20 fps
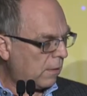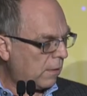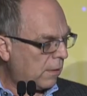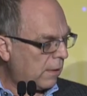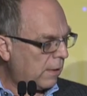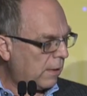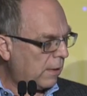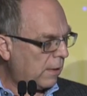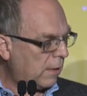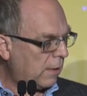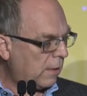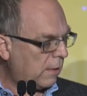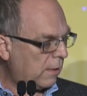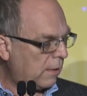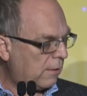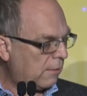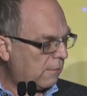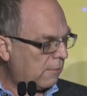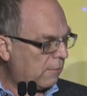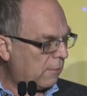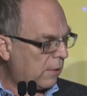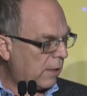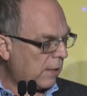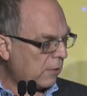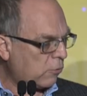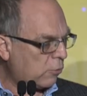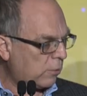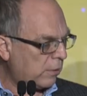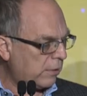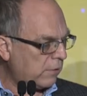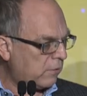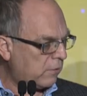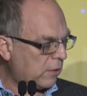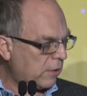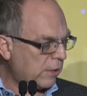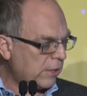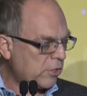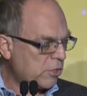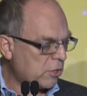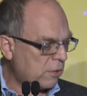and the actual
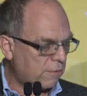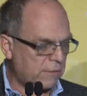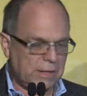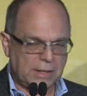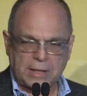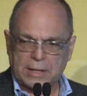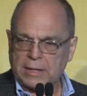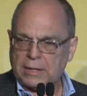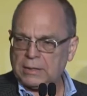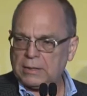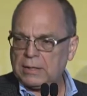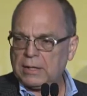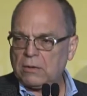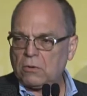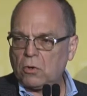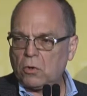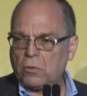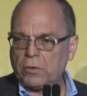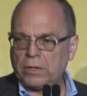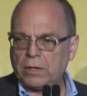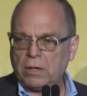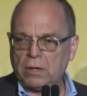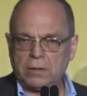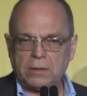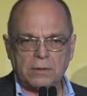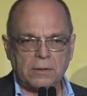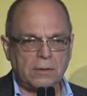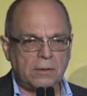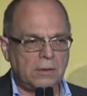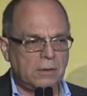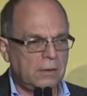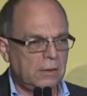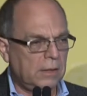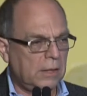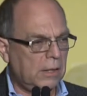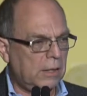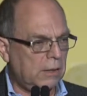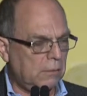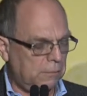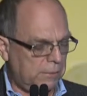installation of that kite now going on
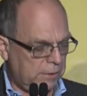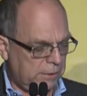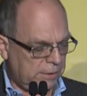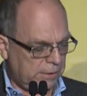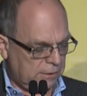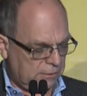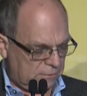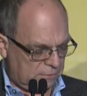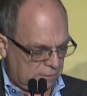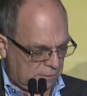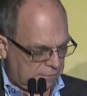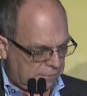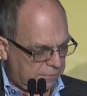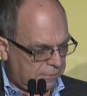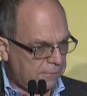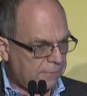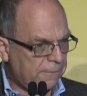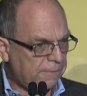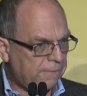in the building itself.